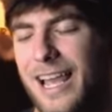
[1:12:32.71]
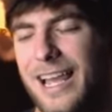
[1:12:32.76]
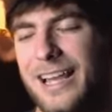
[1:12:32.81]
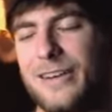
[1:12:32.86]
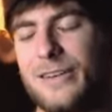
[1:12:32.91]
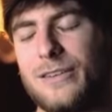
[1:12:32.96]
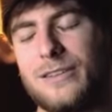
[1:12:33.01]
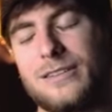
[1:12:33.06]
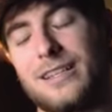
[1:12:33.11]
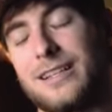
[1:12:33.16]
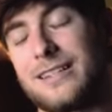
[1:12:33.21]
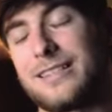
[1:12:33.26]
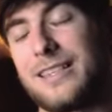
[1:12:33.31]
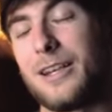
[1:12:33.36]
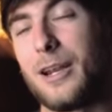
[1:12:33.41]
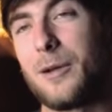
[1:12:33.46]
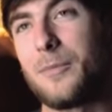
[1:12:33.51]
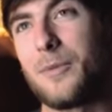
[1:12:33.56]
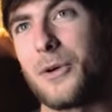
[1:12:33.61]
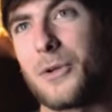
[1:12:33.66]
And since
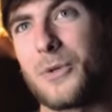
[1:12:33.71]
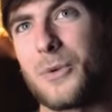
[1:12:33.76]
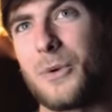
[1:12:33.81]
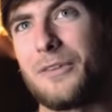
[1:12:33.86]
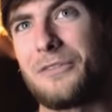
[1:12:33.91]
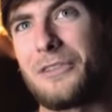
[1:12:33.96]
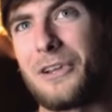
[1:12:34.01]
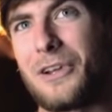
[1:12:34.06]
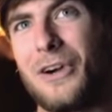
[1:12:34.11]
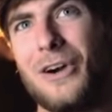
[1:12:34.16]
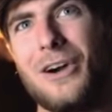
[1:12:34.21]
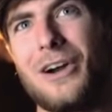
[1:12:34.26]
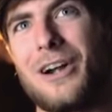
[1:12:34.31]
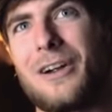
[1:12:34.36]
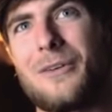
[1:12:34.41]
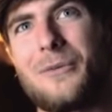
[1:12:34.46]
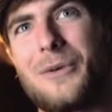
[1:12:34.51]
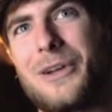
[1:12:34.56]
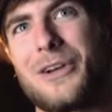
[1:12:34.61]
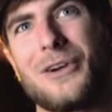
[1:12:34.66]
the numbers were off the
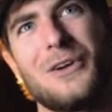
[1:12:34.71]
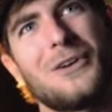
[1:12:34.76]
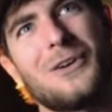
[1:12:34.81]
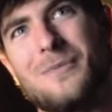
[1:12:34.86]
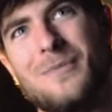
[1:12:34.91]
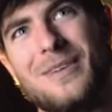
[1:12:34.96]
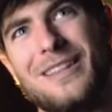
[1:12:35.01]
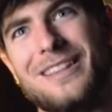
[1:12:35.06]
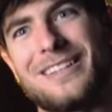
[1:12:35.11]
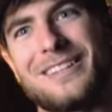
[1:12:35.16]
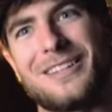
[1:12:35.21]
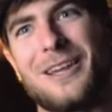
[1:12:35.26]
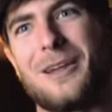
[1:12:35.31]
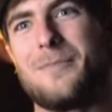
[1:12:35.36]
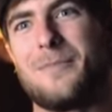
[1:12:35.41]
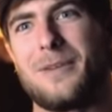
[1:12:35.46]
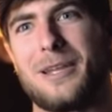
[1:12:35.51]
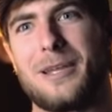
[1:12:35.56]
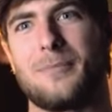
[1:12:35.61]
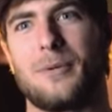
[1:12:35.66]
car, we couldn't have been the
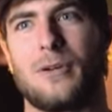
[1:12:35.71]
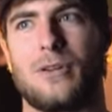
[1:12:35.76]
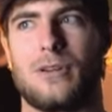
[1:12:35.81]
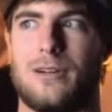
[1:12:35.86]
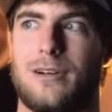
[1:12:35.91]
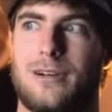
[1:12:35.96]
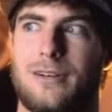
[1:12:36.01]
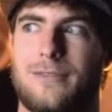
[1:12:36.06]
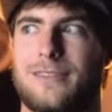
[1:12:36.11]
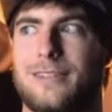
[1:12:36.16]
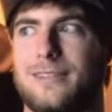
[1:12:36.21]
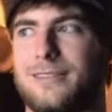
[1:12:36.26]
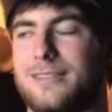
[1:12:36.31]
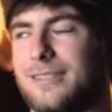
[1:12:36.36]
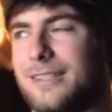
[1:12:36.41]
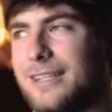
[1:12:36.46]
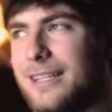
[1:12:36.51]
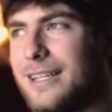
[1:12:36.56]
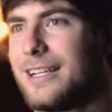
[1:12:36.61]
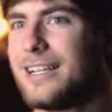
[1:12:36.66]
same people,
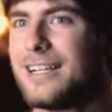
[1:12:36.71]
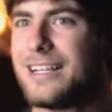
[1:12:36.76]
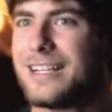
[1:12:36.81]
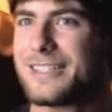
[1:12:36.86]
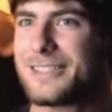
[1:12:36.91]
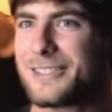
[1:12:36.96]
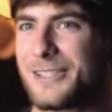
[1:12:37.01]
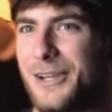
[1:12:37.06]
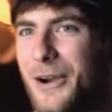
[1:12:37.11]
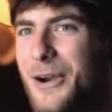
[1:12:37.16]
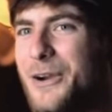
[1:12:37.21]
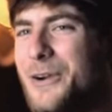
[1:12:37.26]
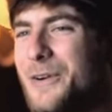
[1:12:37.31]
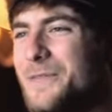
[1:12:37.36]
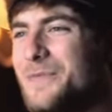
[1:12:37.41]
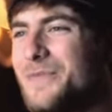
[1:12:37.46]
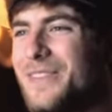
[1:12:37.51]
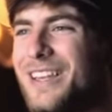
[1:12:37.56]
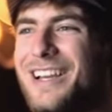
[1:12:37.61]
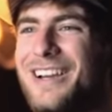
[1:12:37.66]
obviously. So
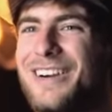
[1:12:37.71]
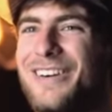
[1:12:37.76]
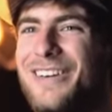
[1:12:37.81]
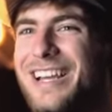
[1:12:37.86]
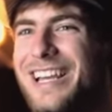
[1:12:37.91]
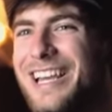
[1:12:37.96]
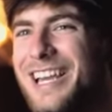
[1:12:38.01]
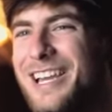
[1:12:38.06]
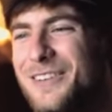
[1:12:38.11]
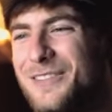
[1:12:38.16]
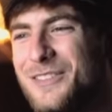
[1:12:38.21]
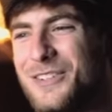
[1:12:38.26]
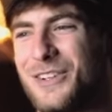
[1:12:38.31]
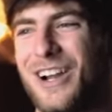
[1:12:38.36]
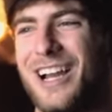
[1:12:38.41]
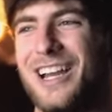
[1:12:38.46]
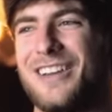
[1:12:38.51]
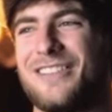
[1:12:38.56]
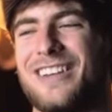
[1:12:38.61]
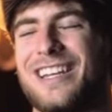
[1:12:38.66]
we keep
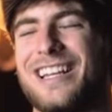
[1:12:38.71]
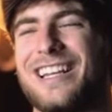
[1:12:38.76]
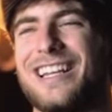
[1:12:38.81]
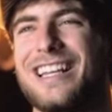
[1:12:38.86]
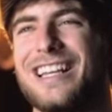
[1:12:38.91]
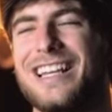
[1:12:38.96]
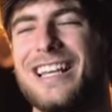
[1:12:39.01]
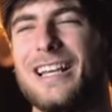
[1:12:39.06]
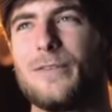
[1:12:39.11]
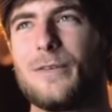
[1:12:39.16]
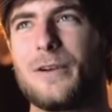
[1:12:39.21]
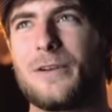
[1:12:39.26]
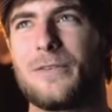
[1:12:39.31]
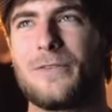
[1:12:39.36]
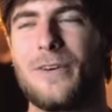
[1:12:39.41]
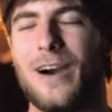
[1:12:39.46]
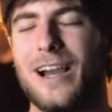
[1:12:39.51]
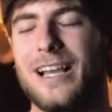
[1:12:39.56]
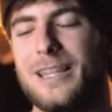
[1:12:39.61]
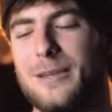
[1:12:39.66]
driving. We
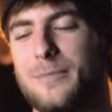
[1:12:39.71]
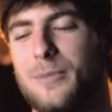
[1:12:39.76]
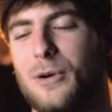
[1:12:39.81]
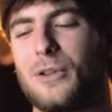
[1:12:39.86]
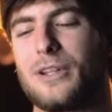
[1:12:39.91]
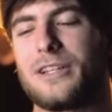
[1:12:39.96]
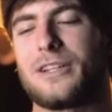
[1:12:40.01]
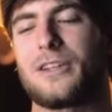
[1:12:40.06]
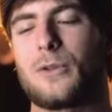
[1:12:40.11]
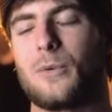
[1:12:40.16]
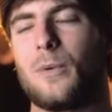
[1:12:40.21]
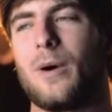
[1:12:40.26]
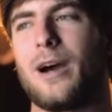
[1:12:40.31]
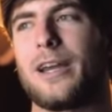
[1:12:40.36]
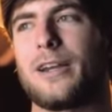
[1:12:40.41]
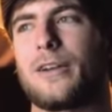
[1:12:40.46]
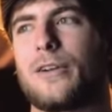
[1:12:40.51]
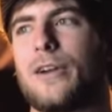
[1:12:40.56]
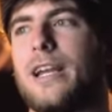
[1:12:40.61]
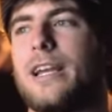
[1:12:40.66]
finally pull into the
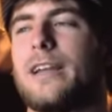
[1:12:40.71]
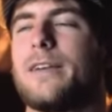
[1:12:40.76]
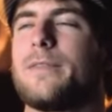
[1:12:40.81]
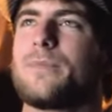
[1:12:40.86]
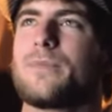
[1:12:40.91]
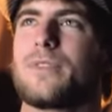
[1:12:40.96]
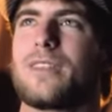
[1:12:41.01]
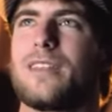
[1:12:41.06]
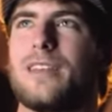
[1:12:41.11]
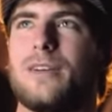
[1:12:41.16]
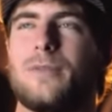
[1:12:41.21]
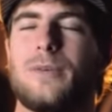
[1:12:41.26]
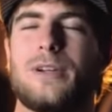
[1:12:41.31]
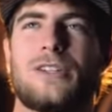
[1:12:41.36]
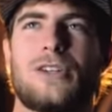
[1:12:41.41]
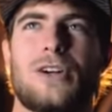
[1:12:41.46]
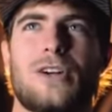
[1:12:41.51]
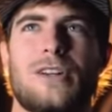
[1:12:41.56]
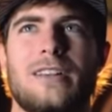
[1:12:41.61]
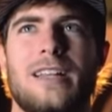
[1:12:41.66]
winery. We
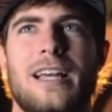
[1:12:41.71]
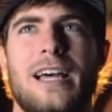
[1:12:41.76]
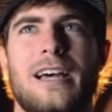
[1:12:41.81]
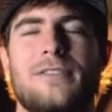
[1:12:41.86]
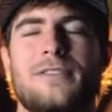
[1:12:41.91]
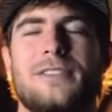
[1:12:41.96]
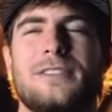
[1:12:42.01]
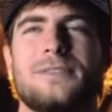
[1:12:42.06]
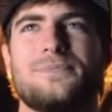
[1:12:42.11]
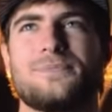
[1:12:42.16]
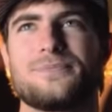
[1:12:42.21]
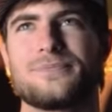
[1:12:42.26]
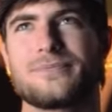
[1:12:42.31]
turn left,